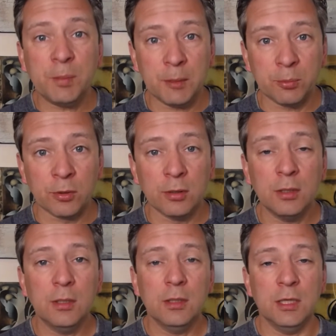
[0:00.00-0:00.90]
people,
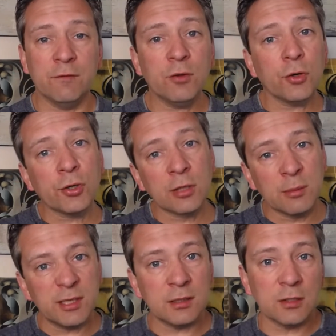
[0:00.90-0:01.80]
even though you're
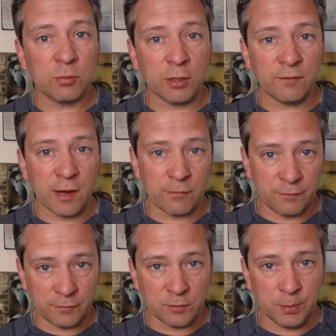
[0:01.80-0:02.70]
limited to twenty-five or
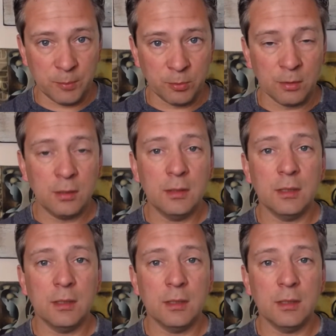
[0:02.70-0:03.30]
fifty people.